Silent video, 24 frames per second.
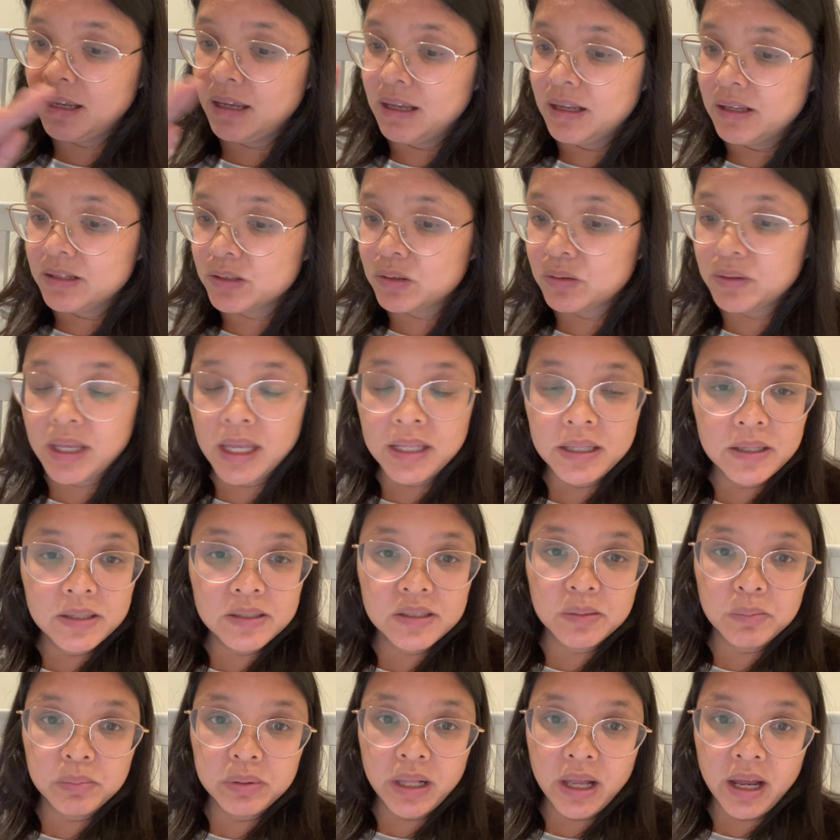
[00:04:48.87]
So then the
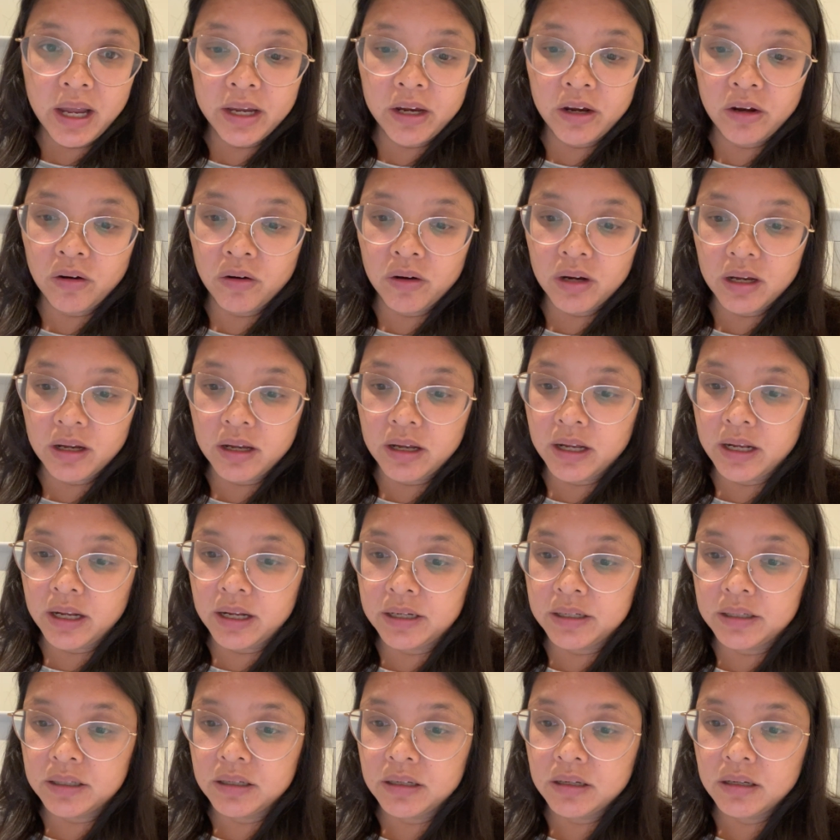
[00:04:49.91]
supplier
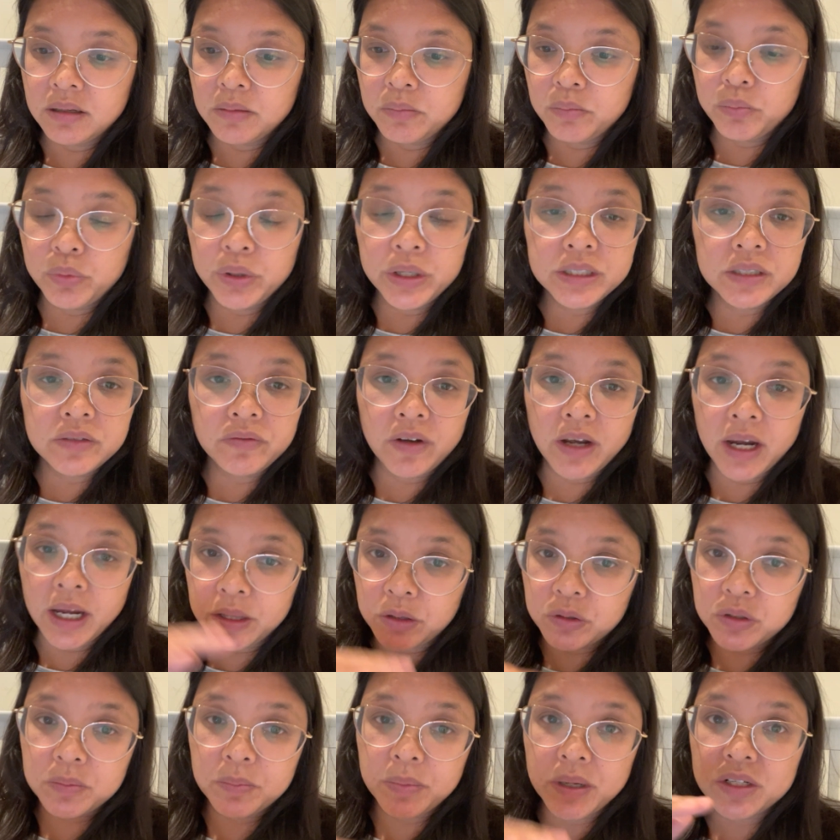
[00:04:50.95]
on Printify,
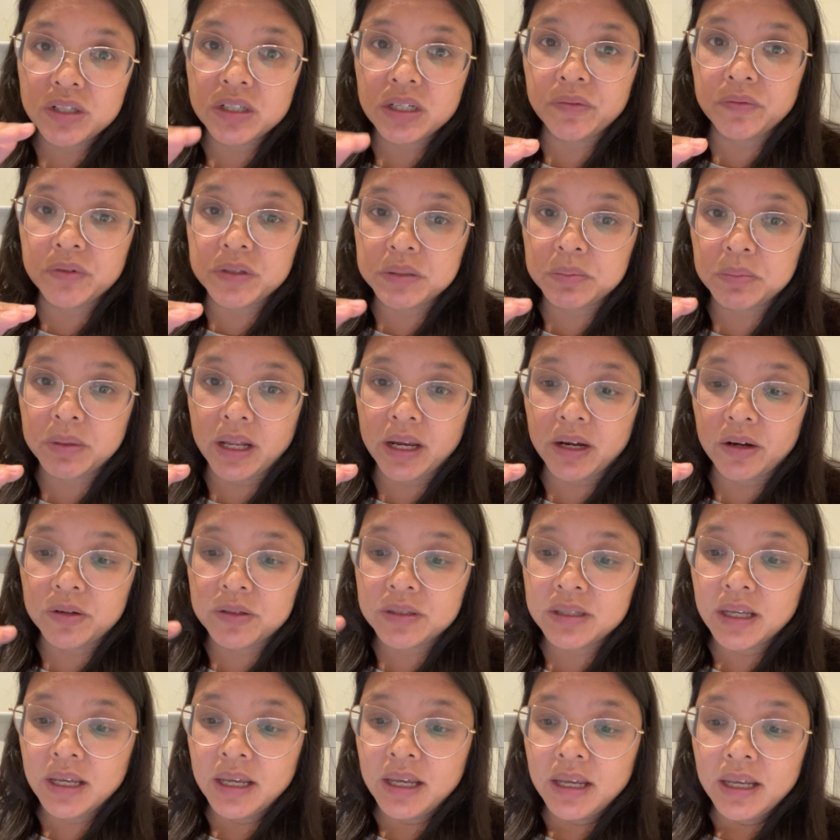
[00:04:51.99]
there's a bunch of different
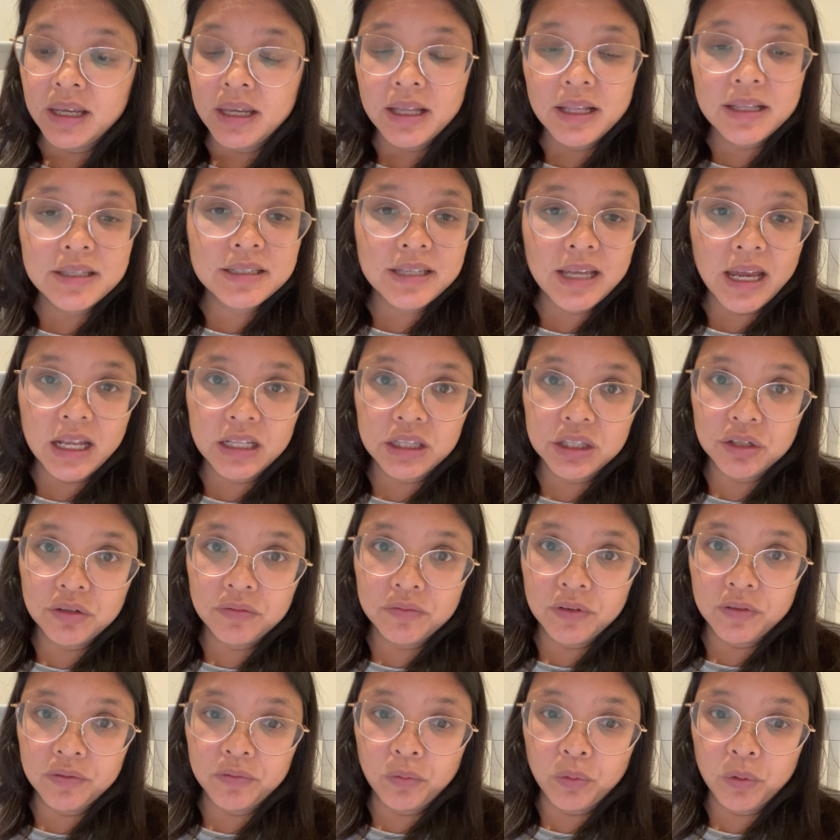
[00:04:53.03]
suppliers, it sat there
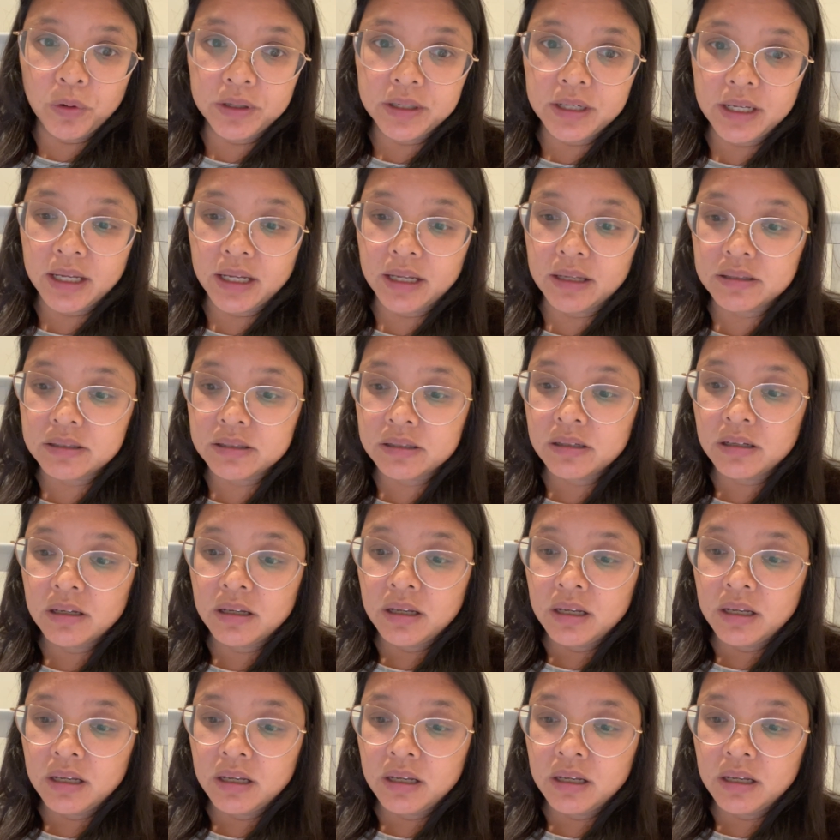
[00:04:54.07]
for 4 days.